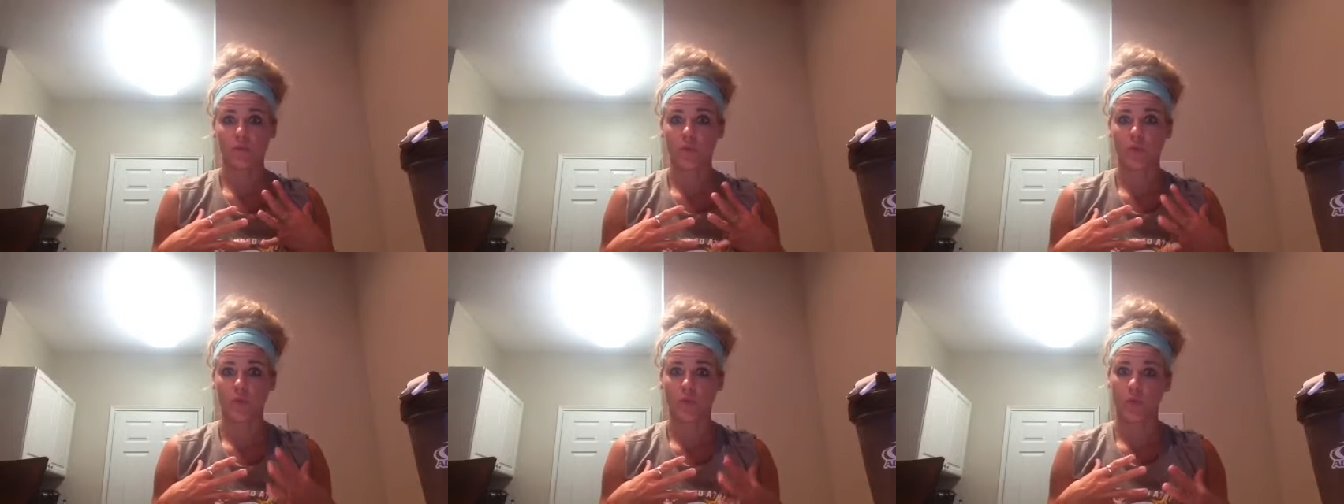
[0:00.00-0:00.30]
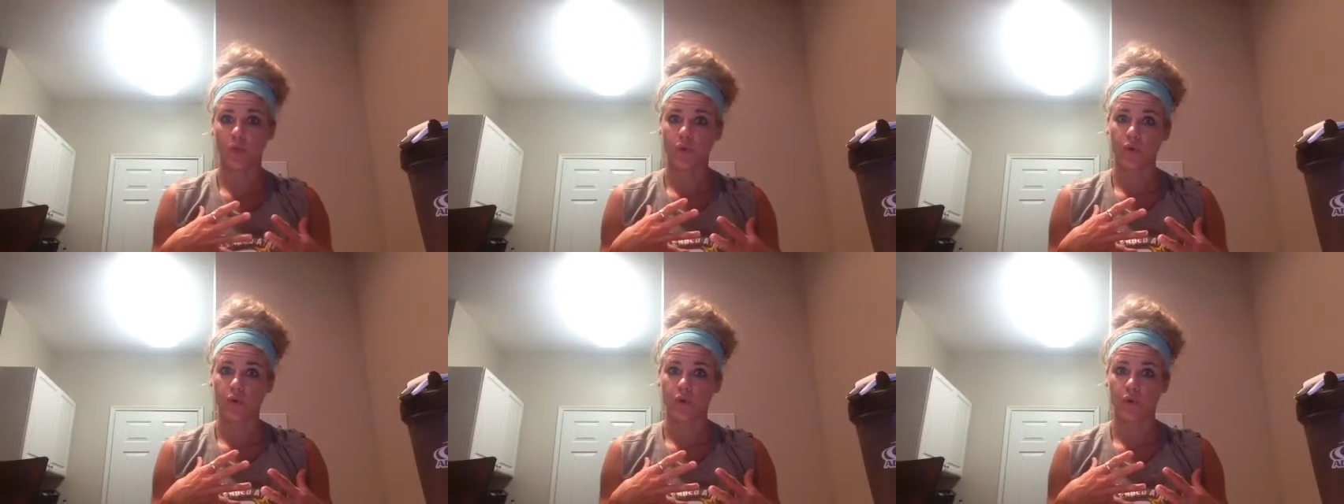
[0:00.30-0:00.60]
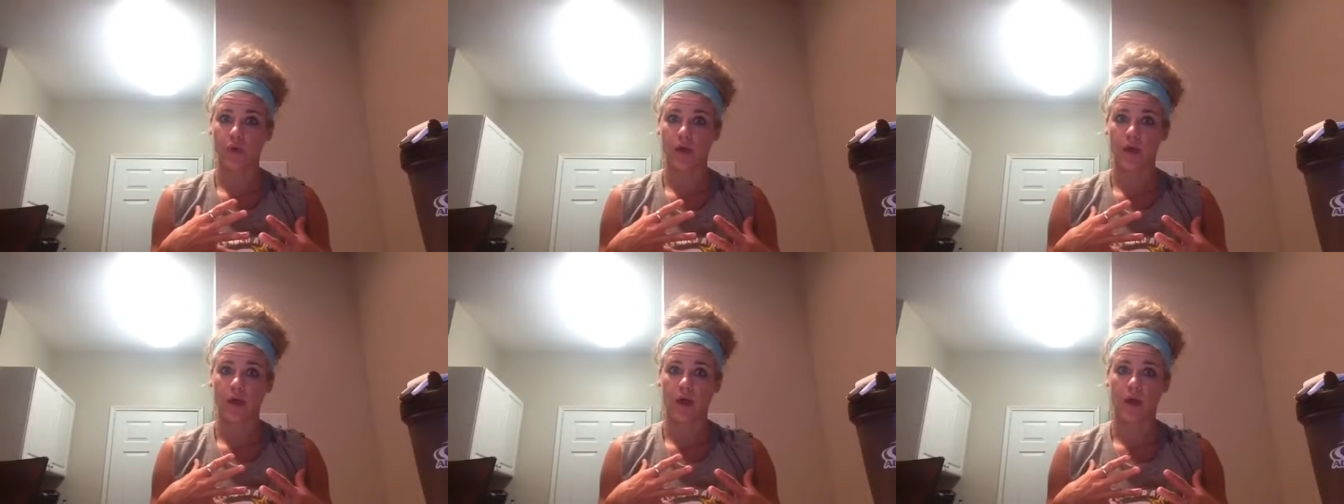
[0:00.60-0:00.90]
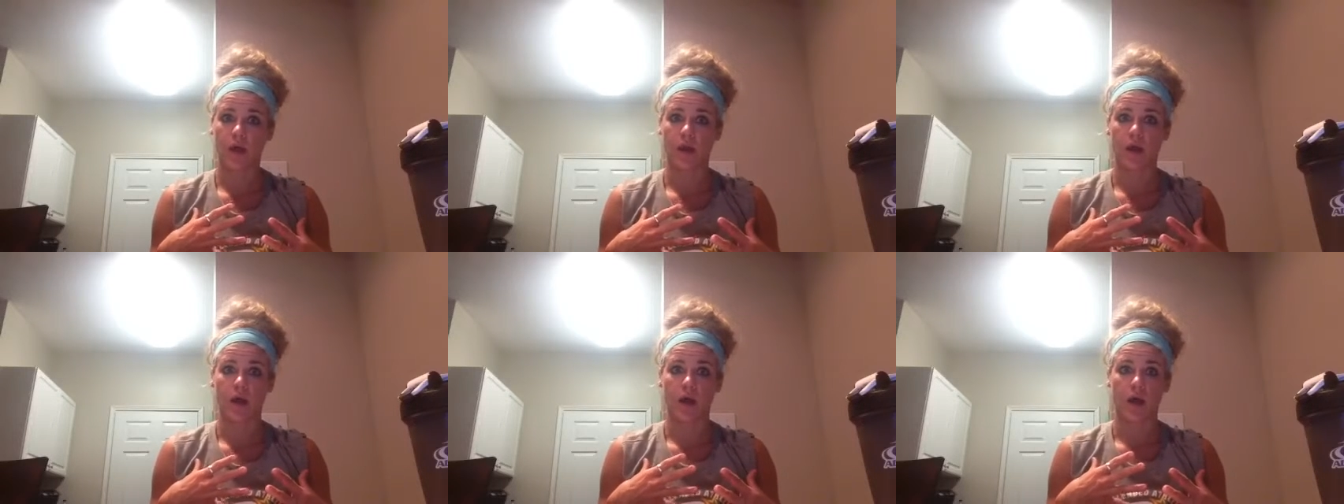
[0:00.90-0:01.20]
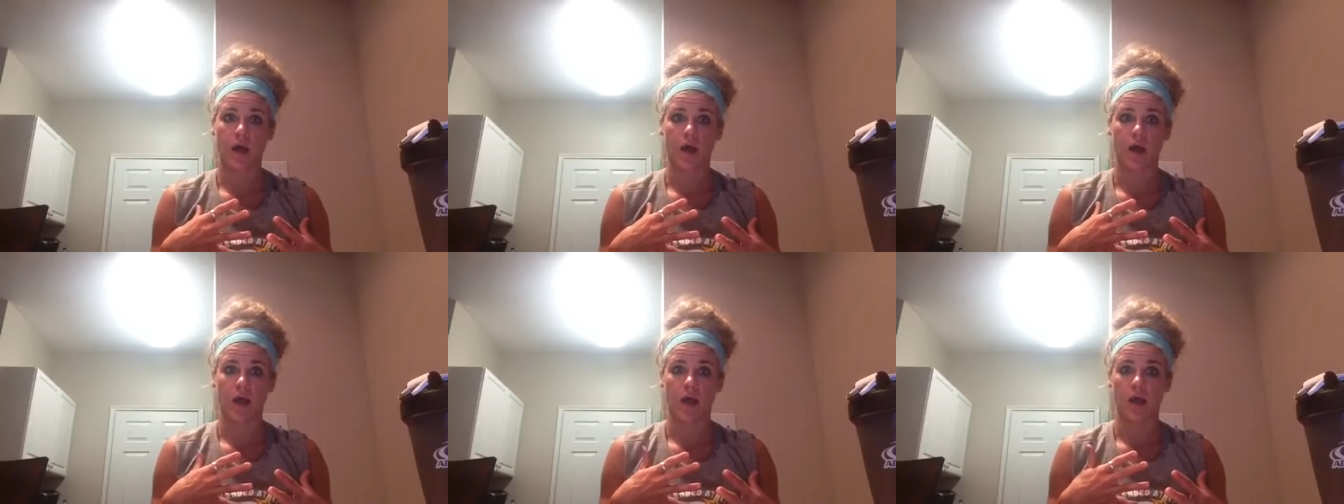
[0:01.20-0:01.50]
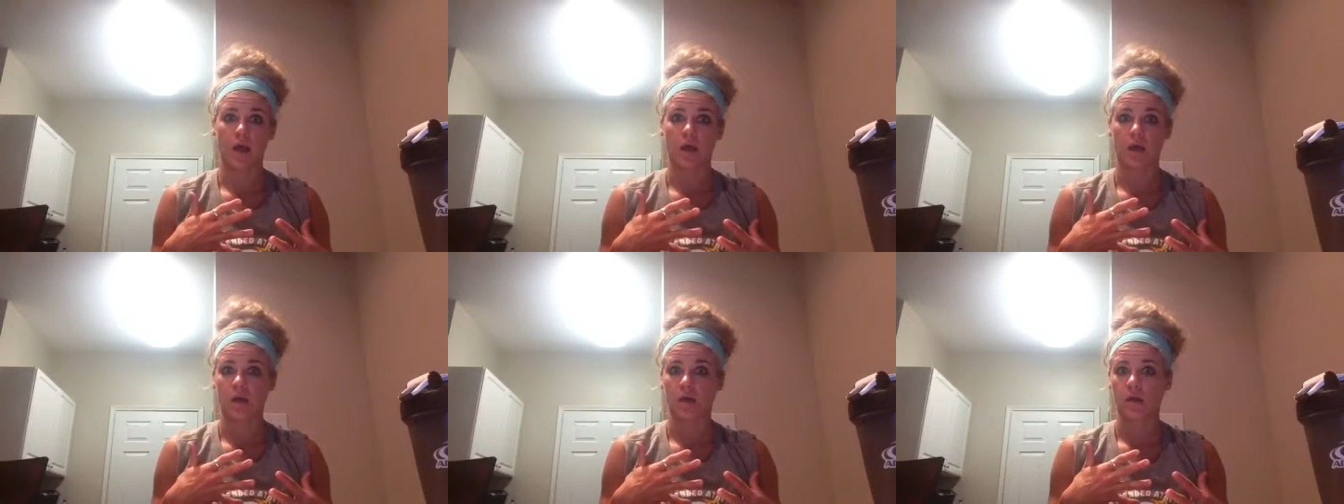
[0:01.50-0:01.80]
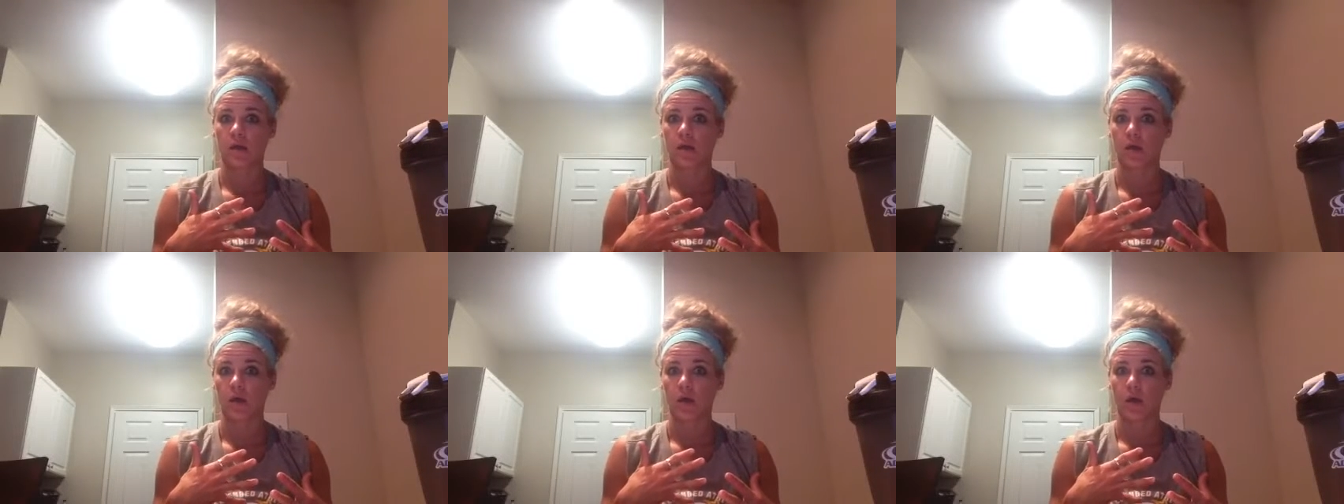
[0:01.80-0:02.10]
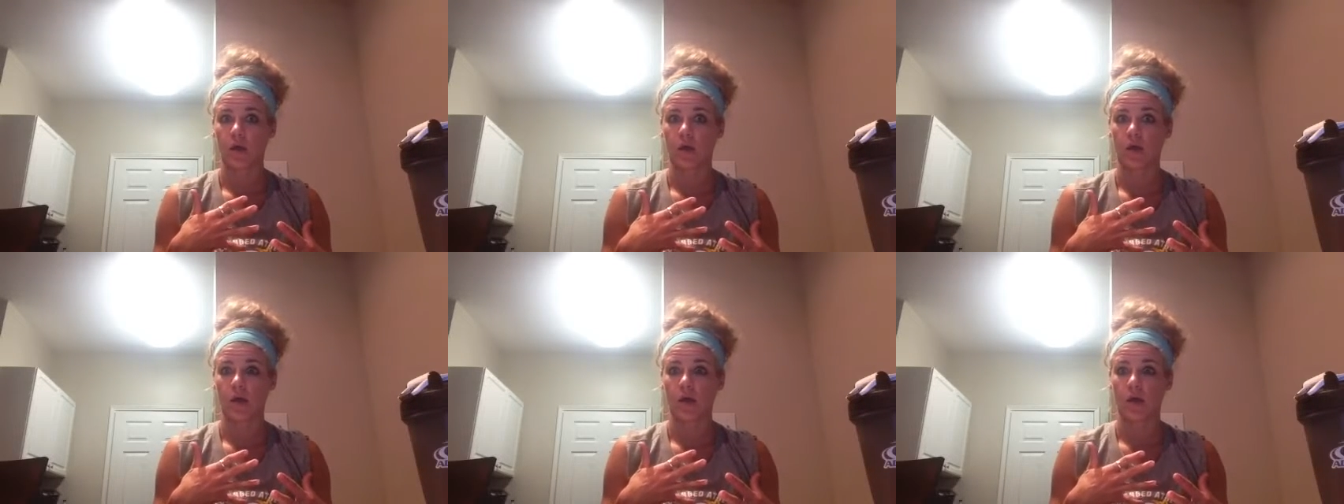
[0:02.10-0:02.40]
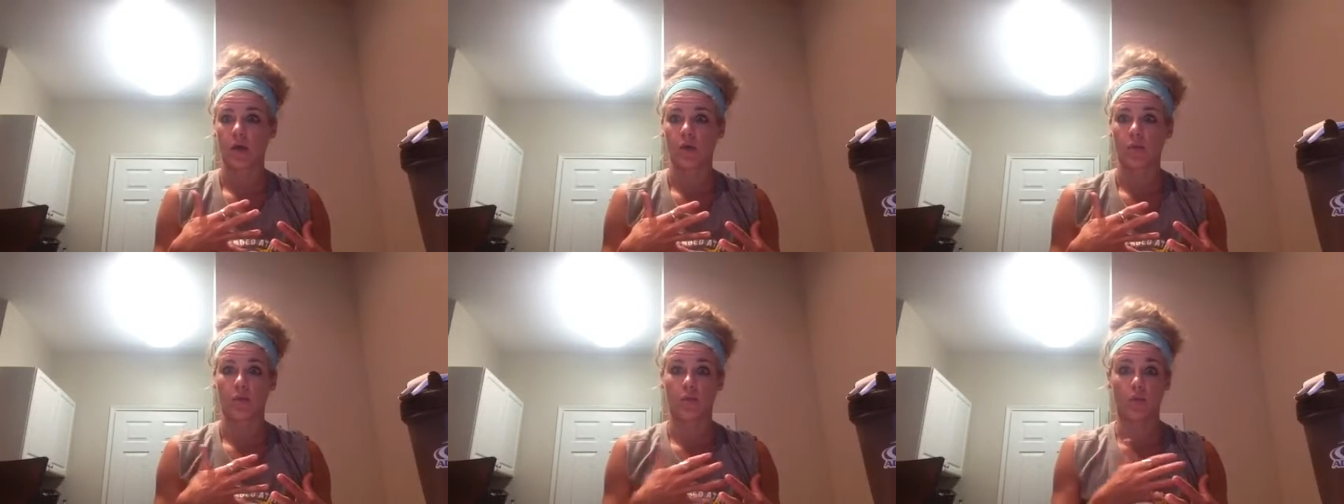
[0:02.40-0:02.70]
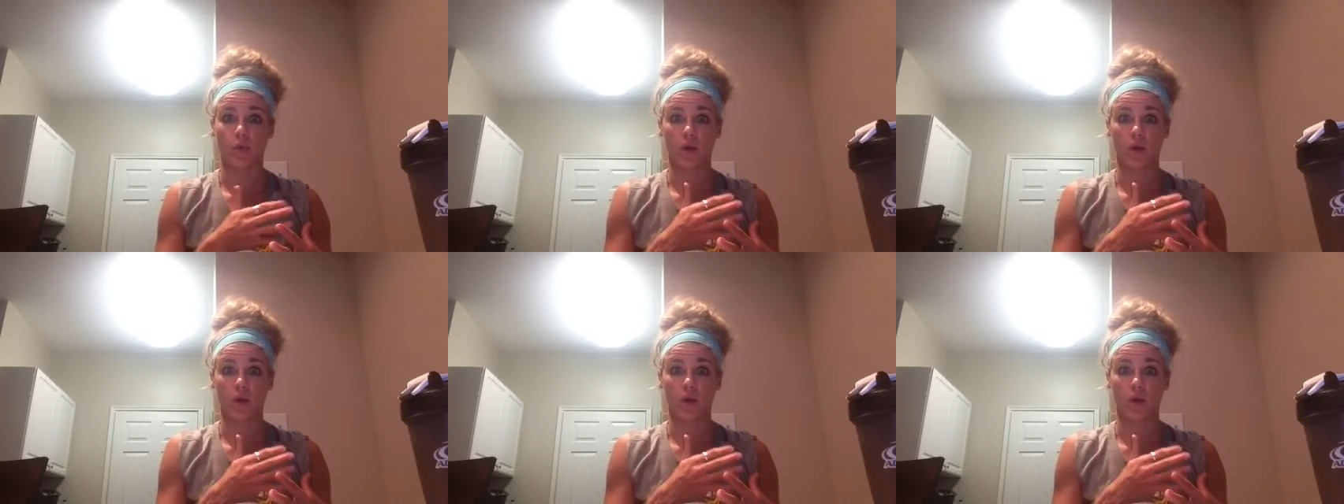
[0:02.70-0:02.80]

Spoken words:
the more that I am